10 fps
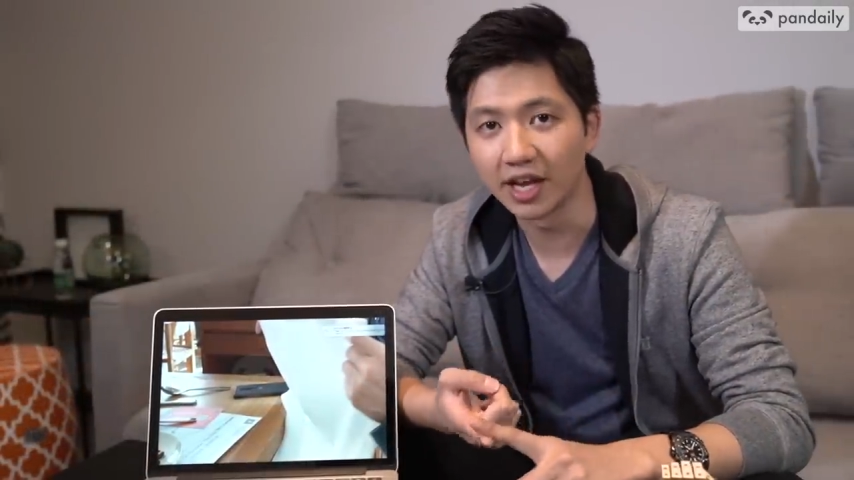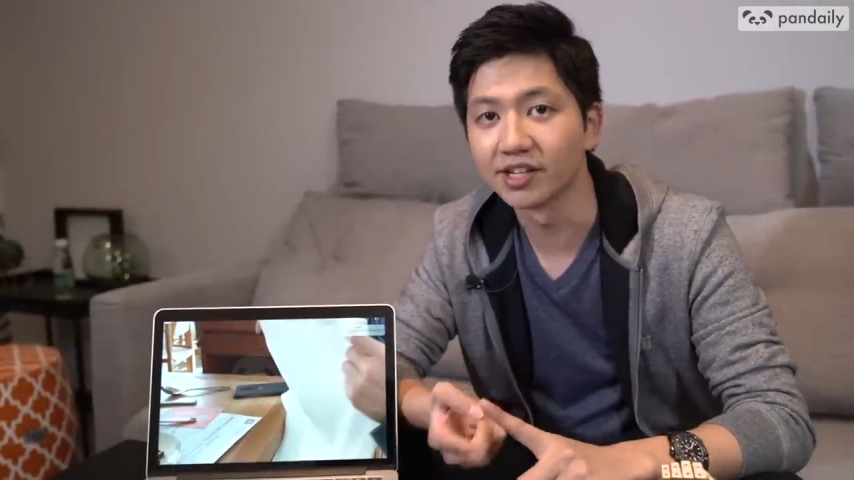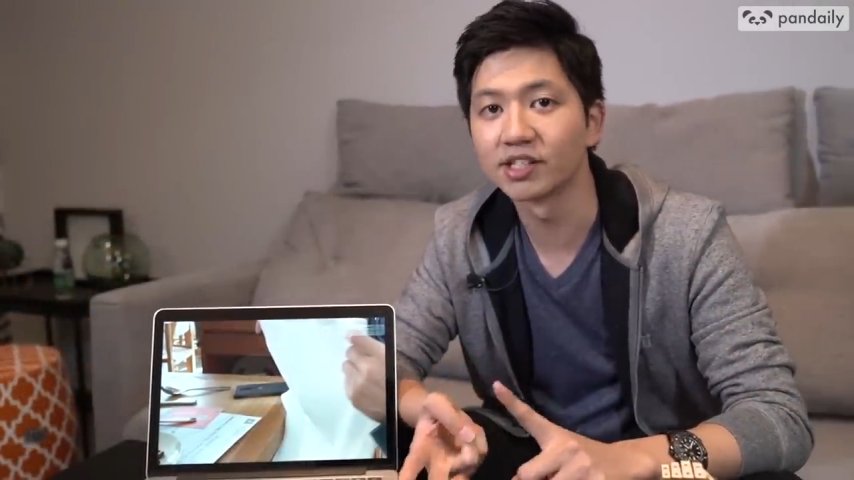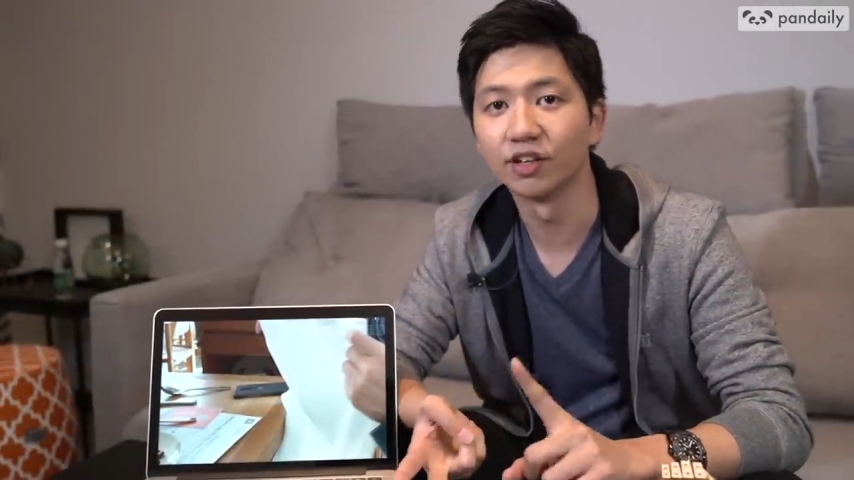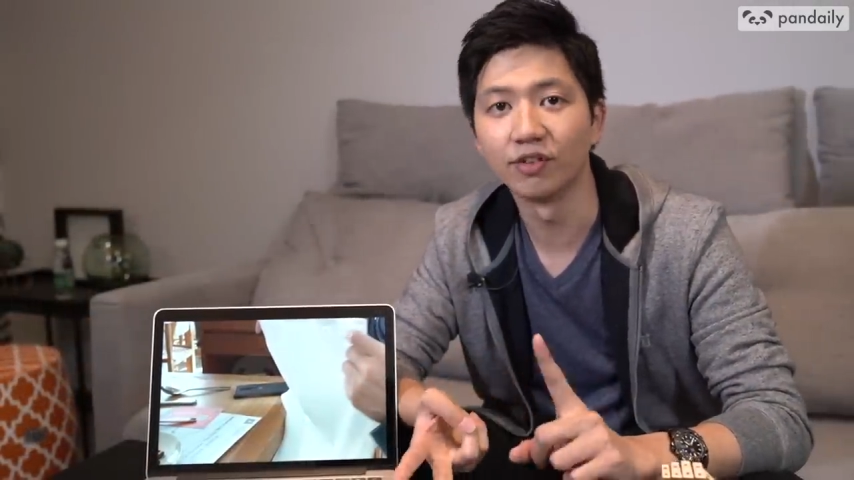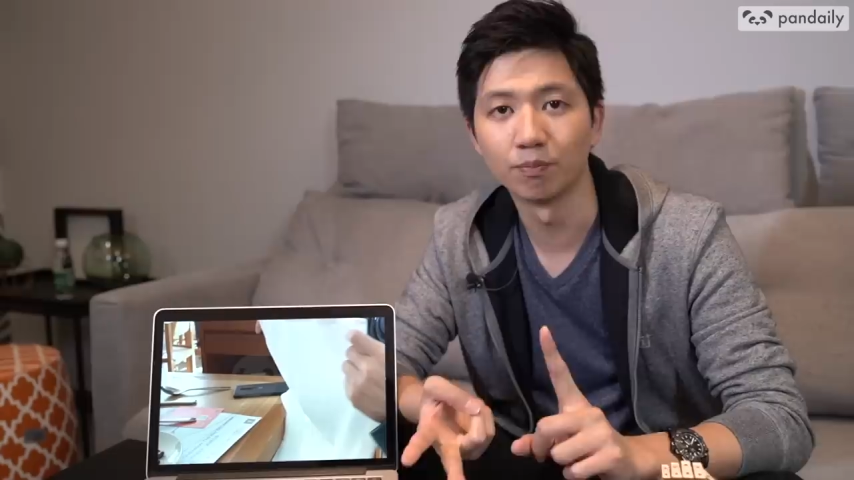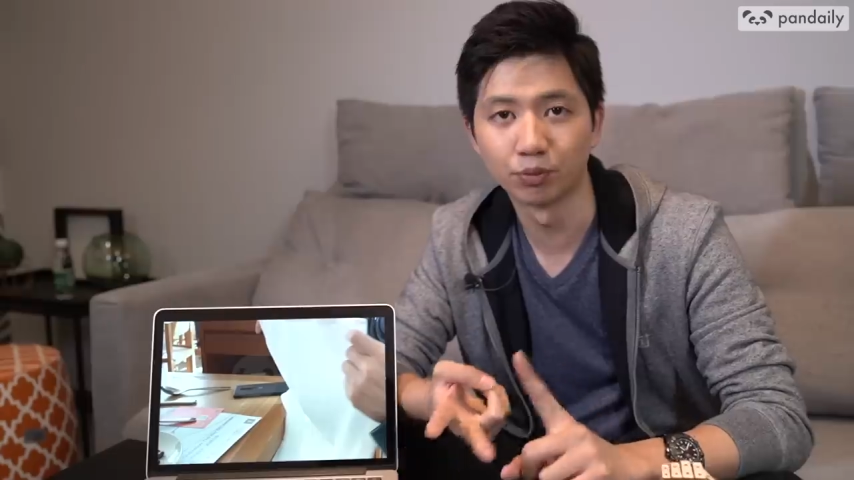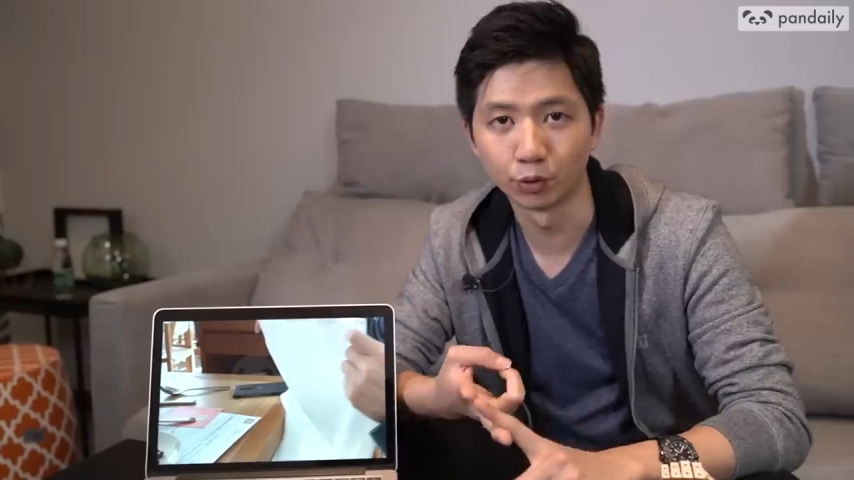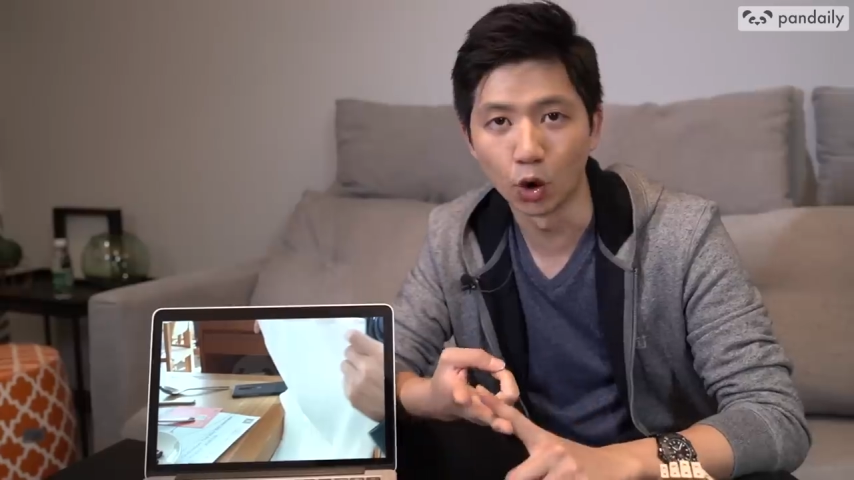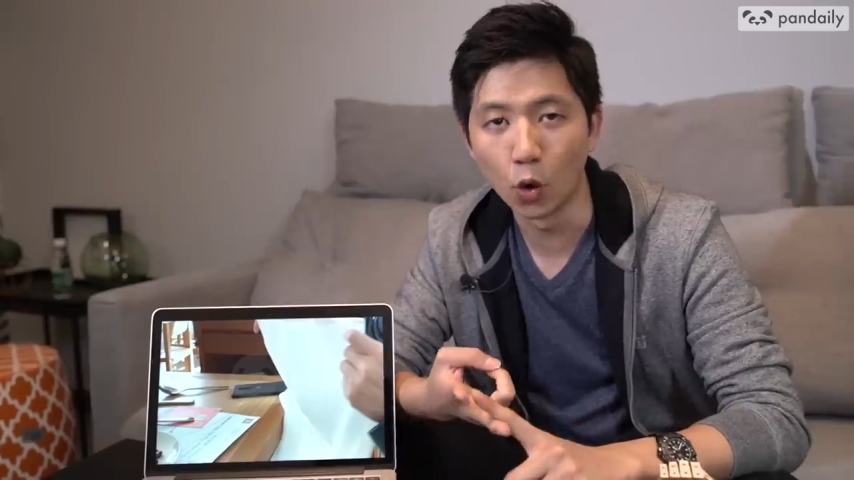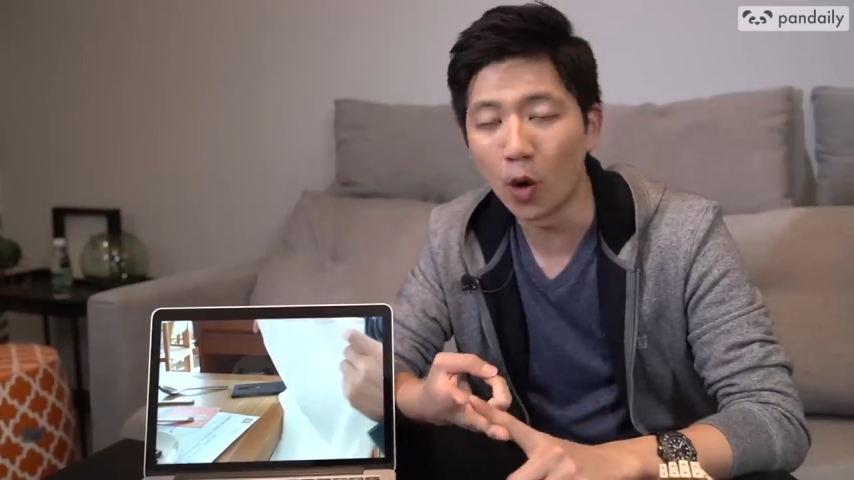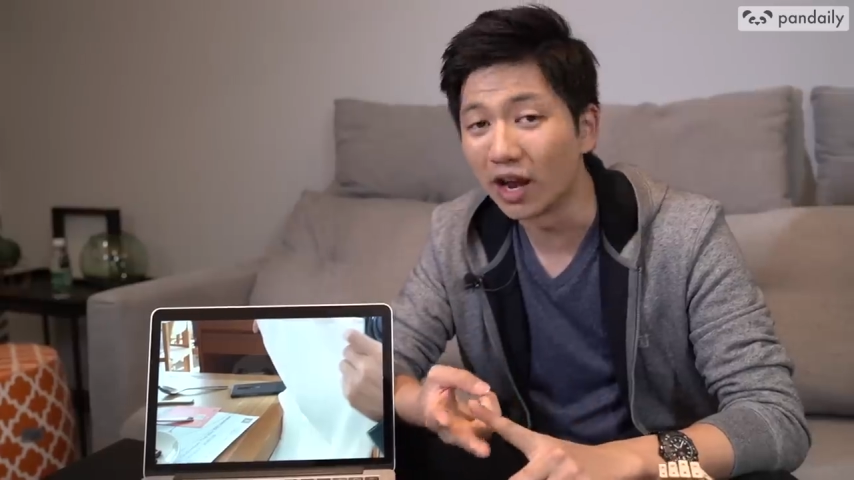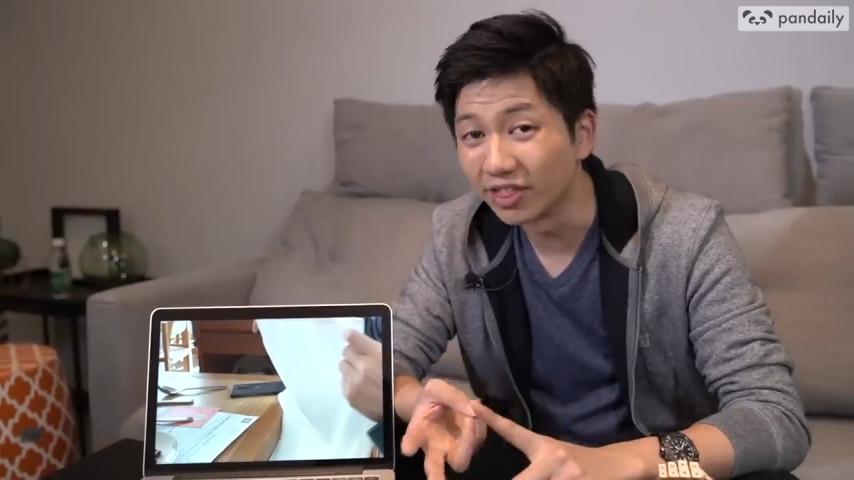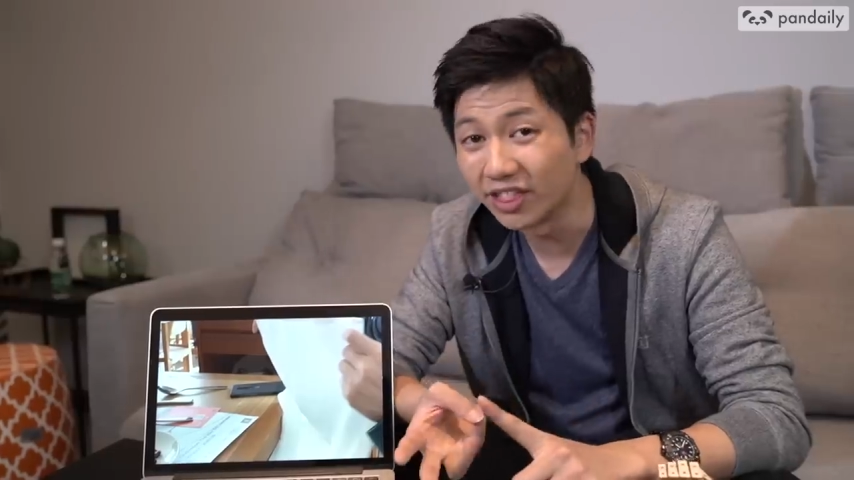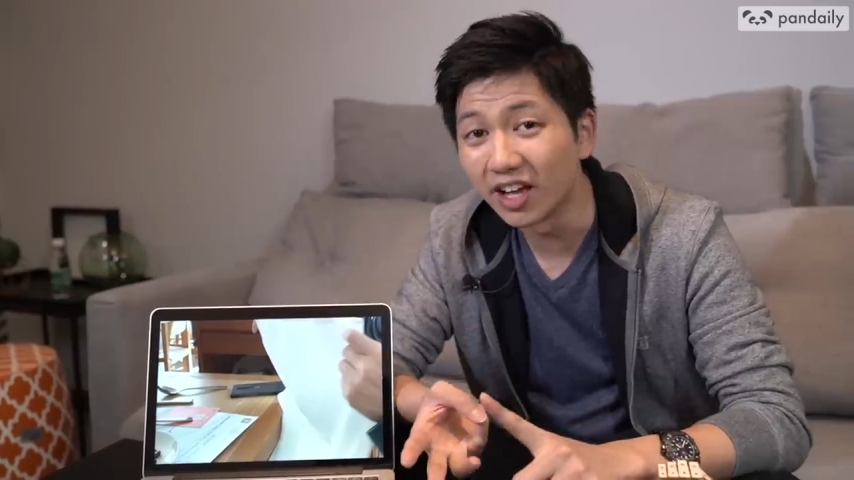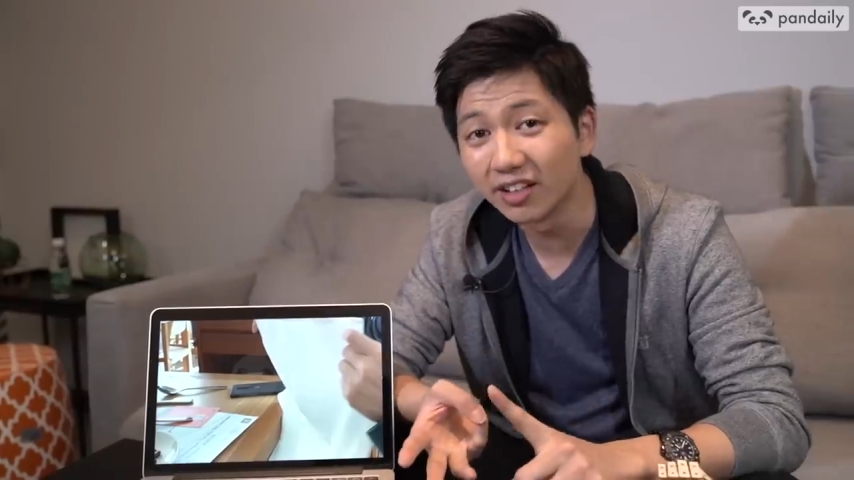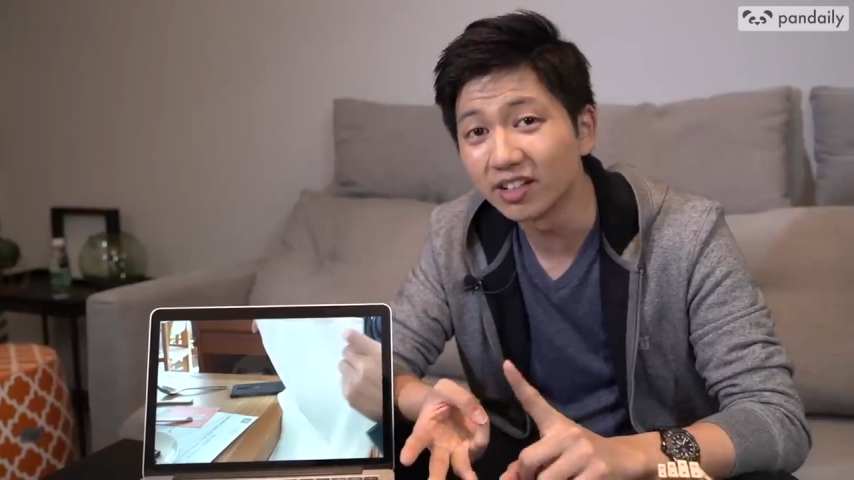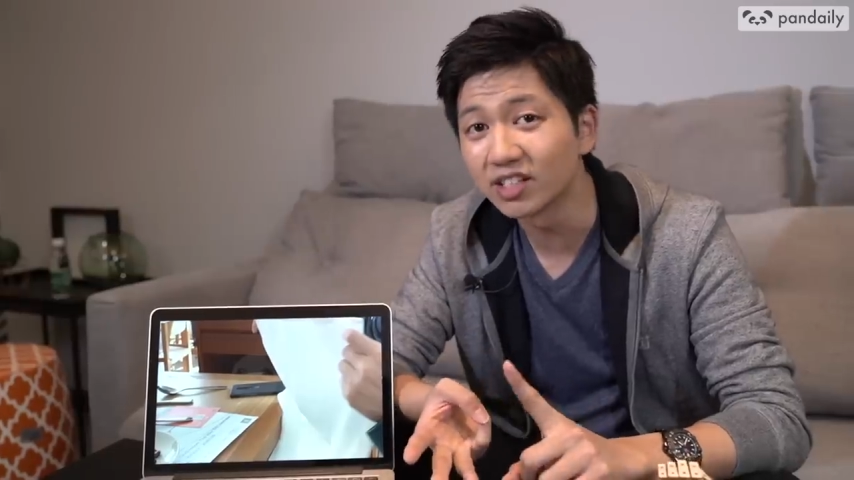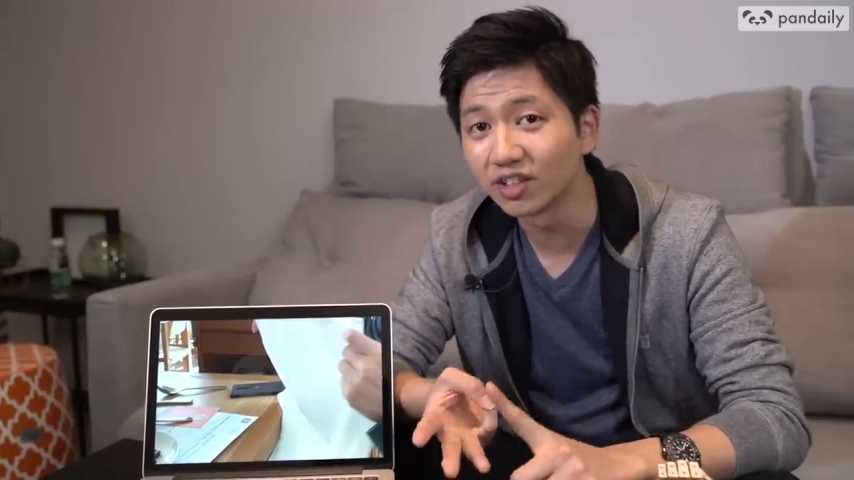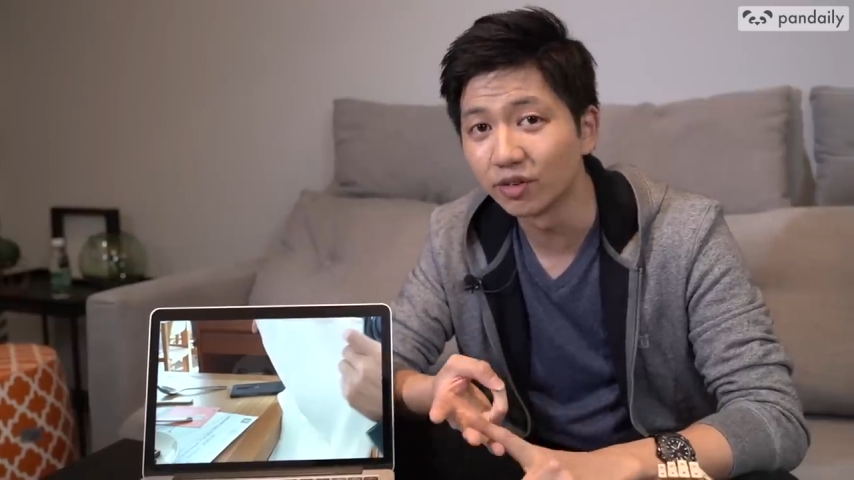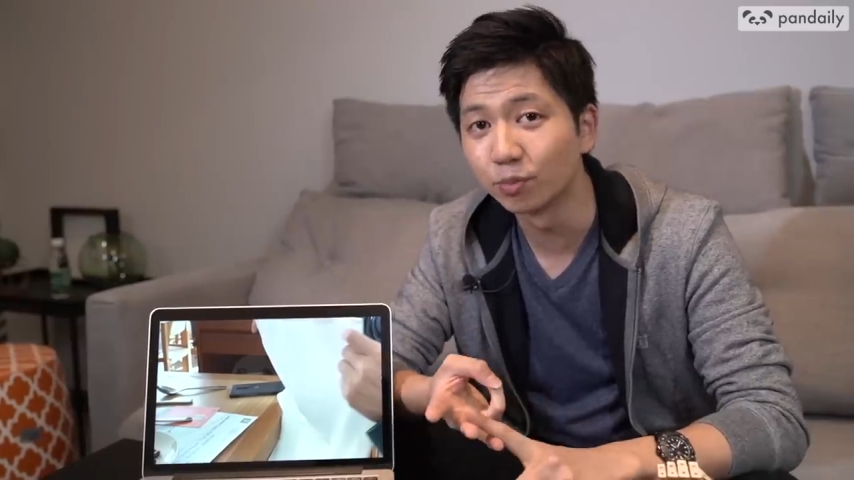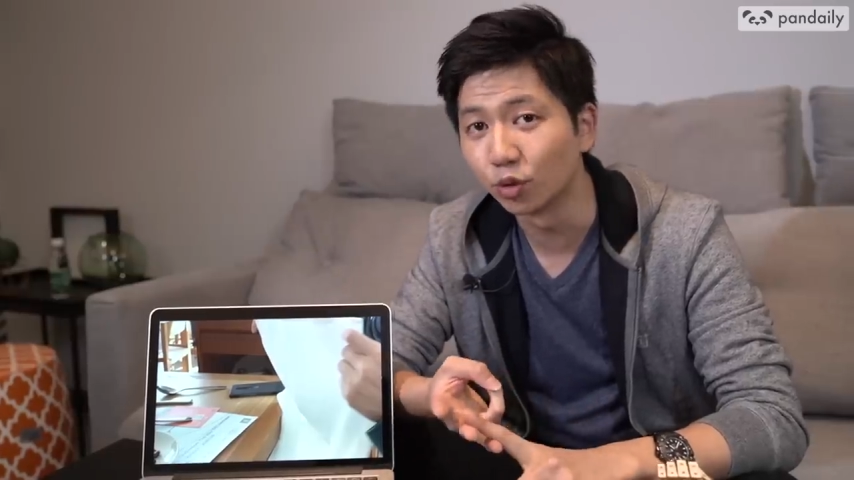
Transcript: a 7 Pro, and then a 7